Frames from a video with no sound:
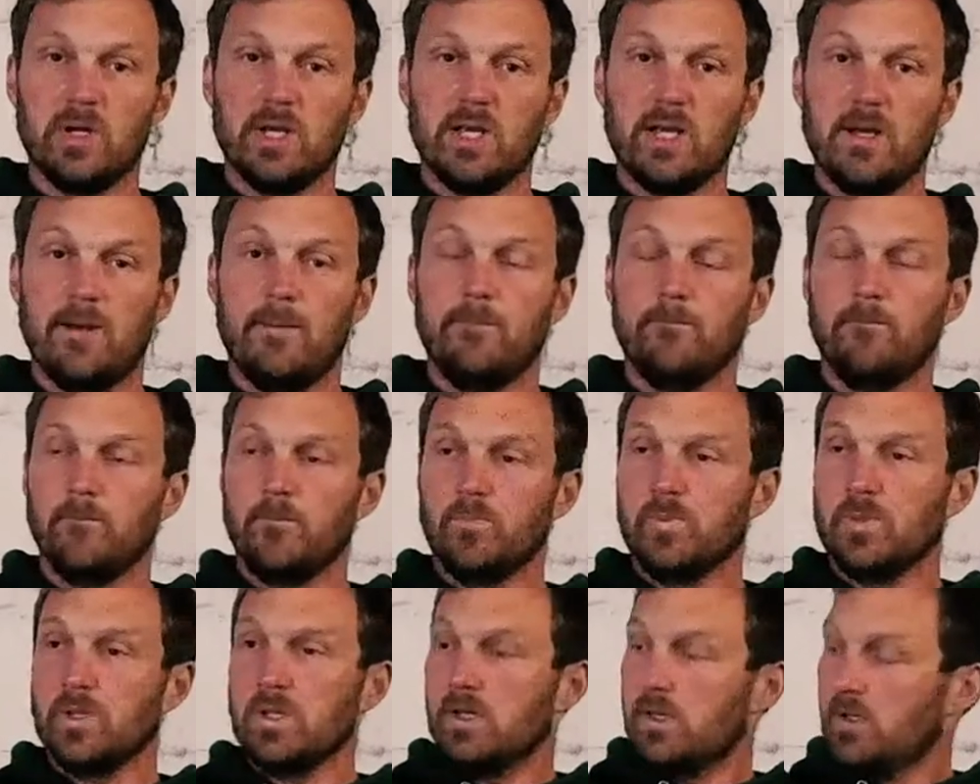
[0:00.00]
here.
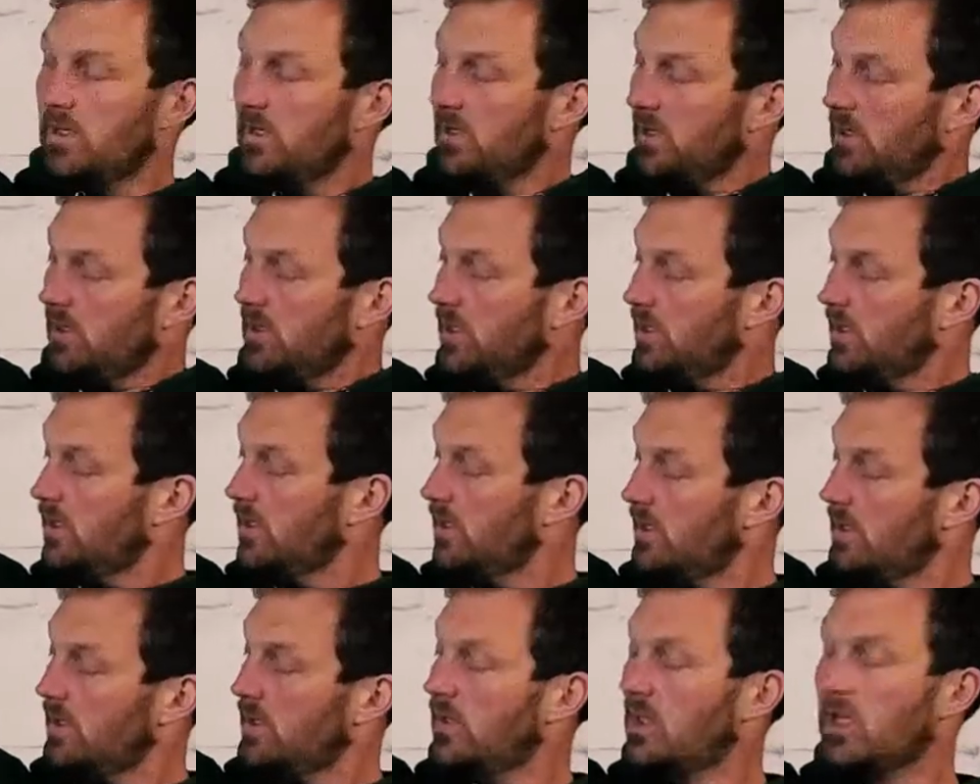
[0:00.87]

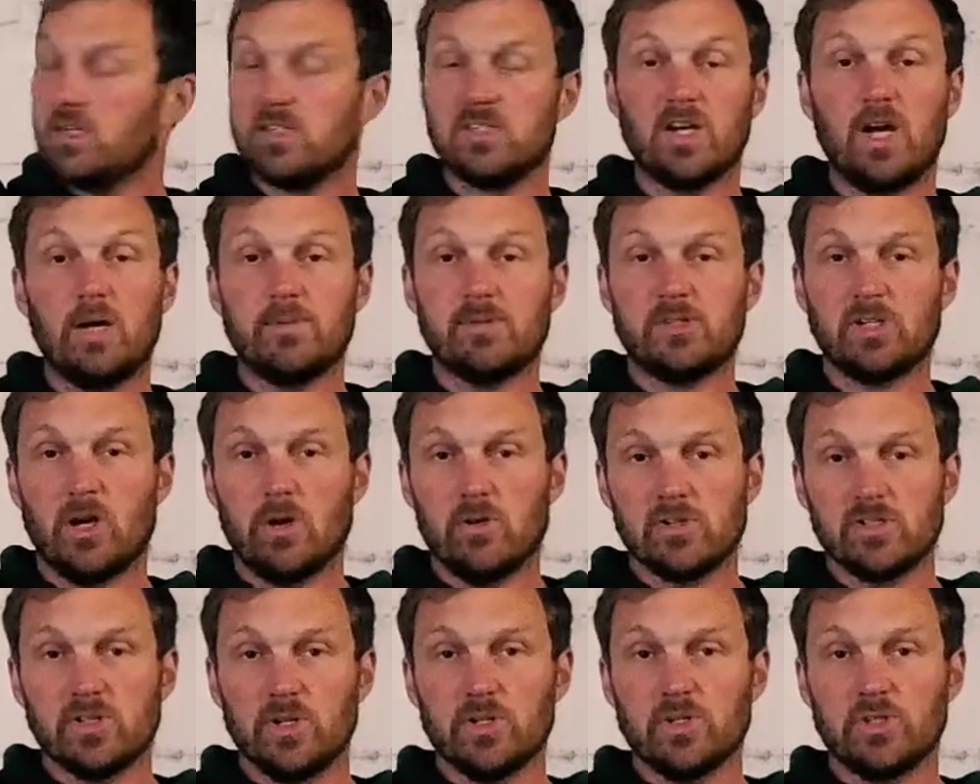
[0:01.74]
This arm is
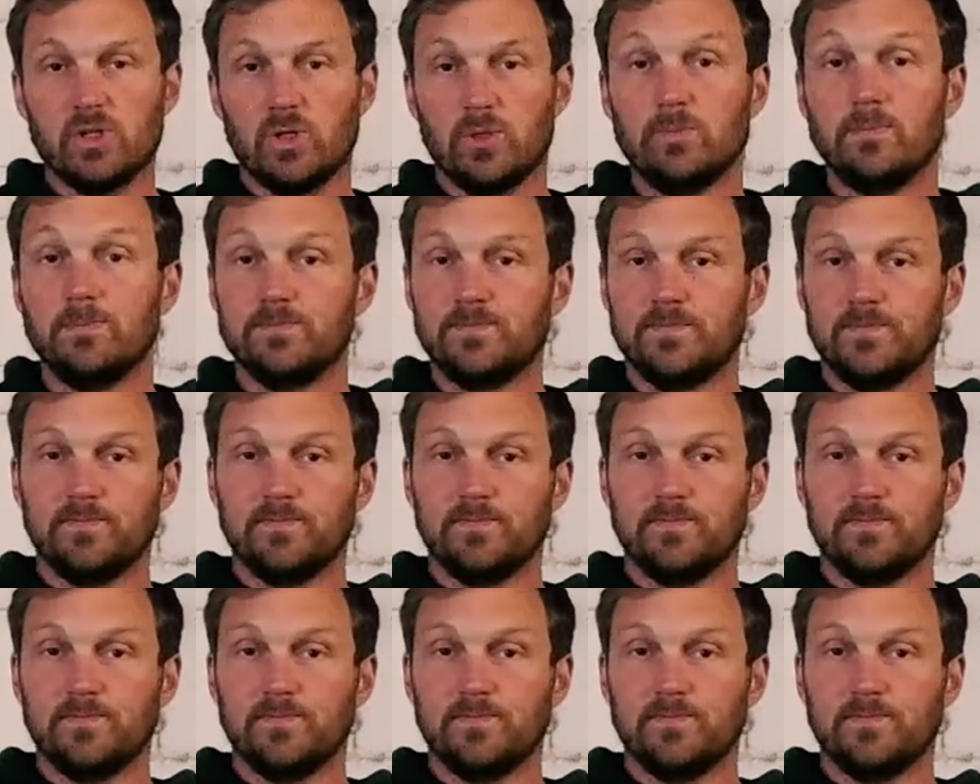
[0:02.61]
horizontal.